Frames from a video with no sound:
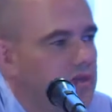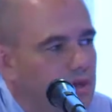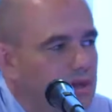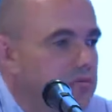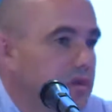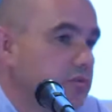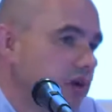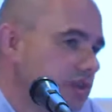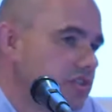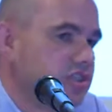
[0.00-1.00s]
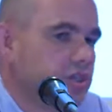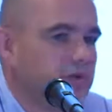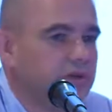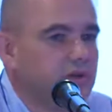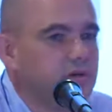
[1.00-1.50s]
in
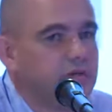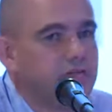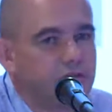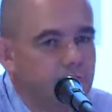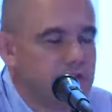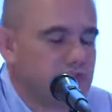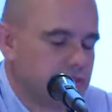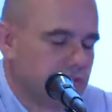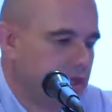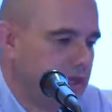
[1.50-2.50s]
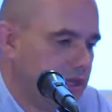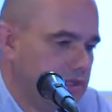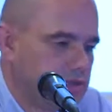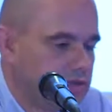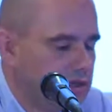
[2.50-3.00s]
librarianship or in information
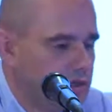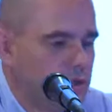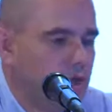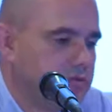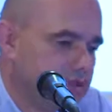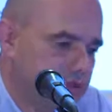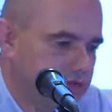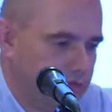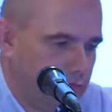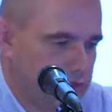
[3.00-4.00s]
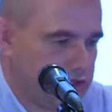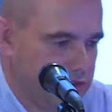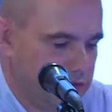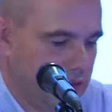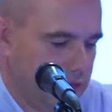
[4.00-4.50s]
science or in library and
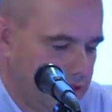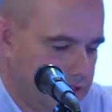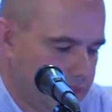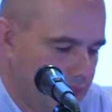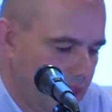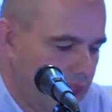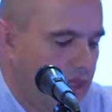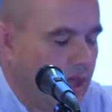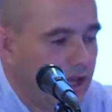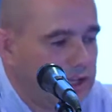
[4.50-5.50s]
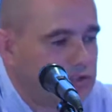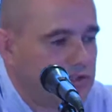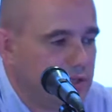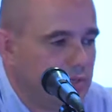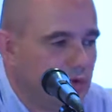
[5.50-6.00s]
information science.
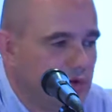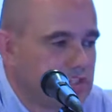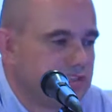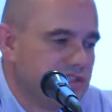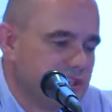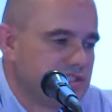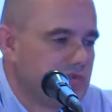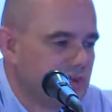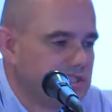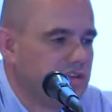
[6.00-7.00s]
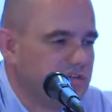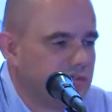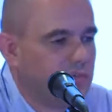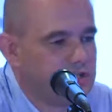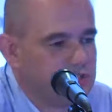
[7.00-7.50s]
Actually, most of these degrees in
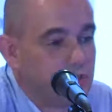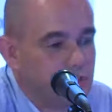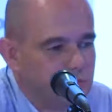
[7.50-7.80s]
information and